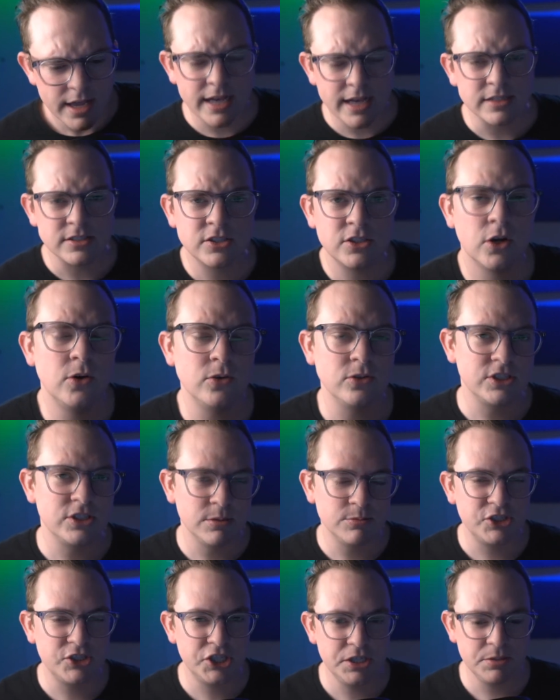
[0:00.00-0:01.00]
So
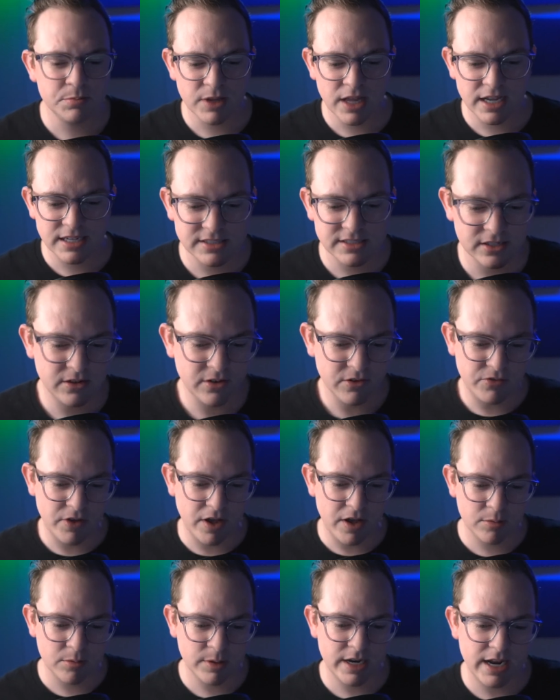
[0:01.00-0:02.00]
some cheap lights that are
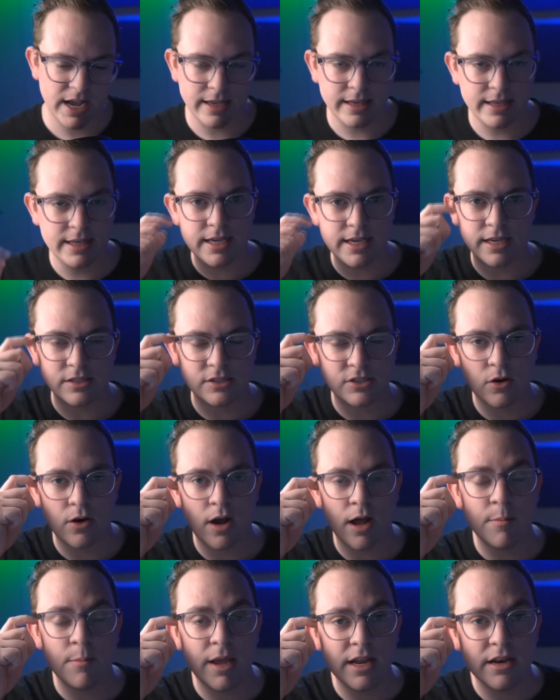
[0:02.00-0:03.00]
available in IKEA. So
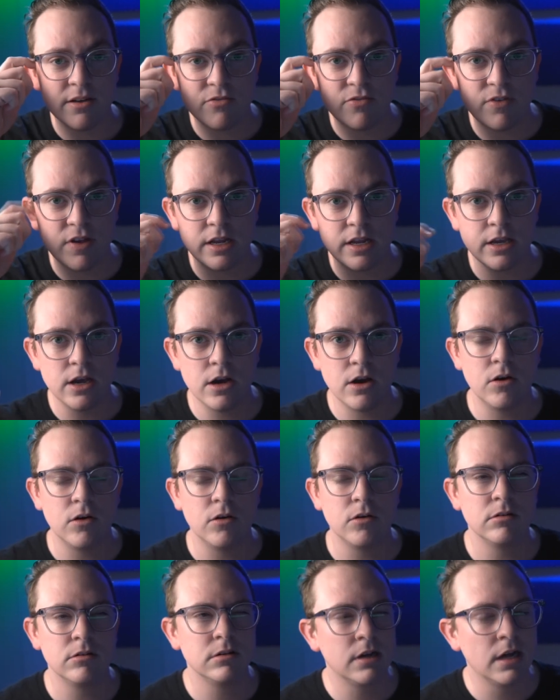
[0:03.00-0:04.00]
I made a
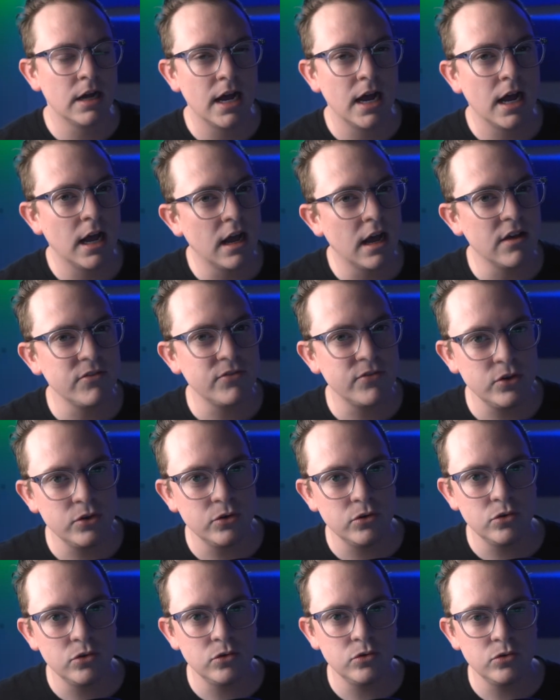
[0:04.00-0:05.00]
video a
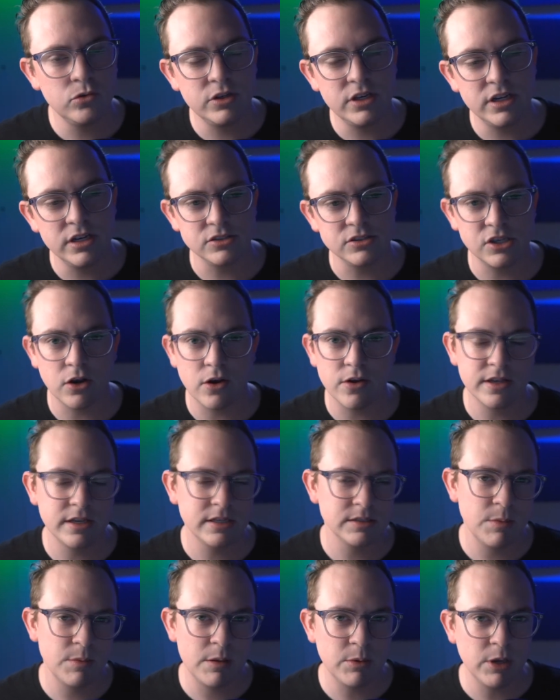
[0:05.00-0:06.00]
few years ago, I think
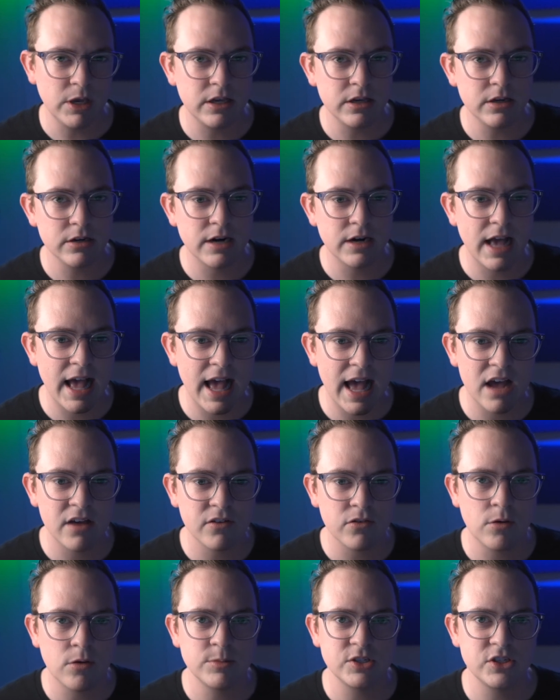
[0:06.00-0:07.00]
it's maybe a year and a
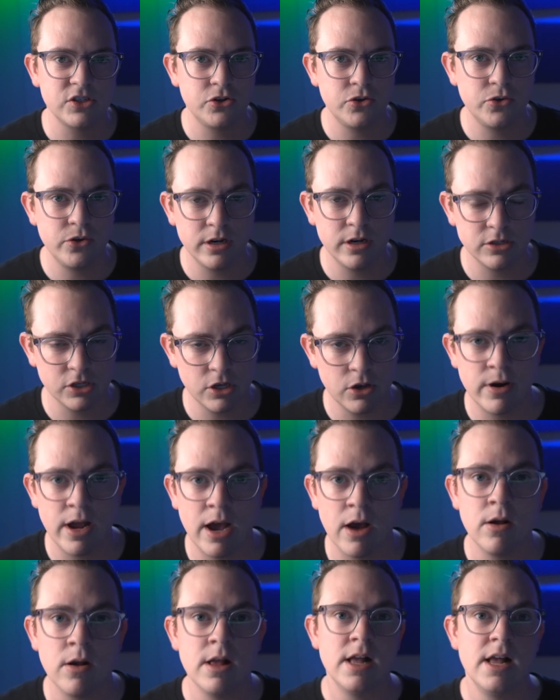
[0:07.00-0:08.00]
half, almost 2 years ago
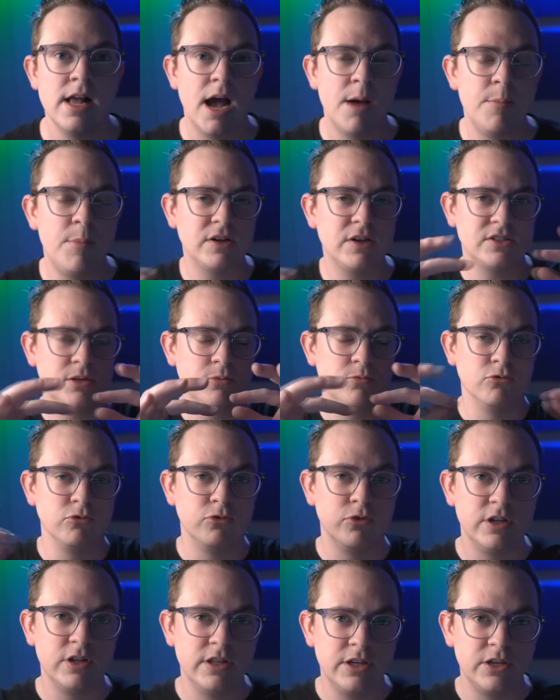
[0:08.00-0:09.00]
now, about some
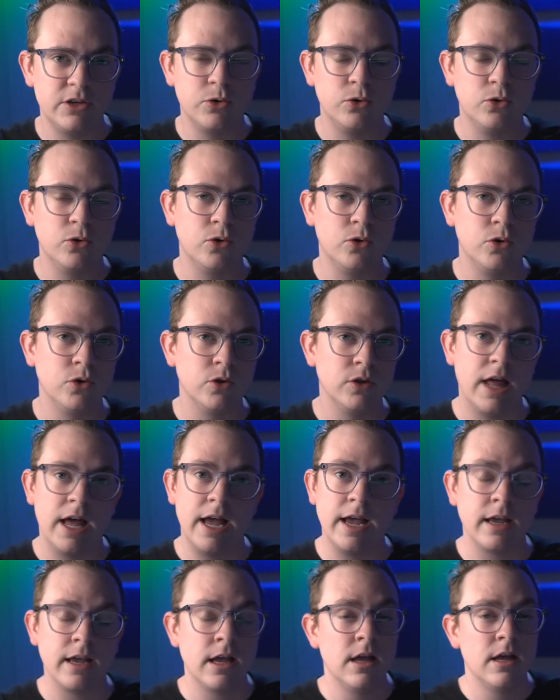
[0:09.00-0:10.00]
really cool
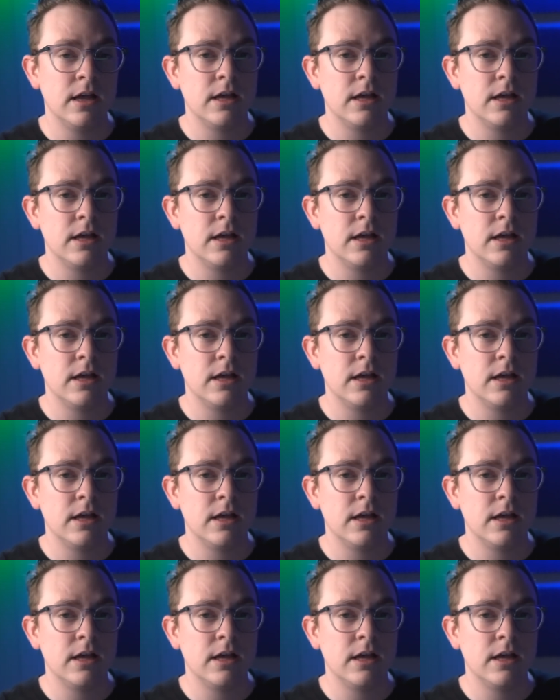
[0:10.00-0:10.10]
like